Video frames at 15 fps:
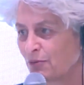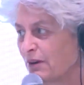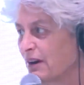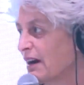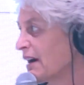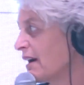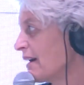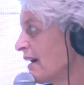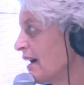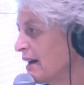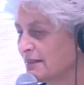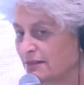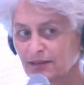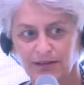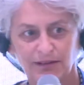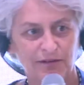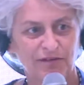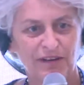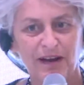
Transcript: We are as a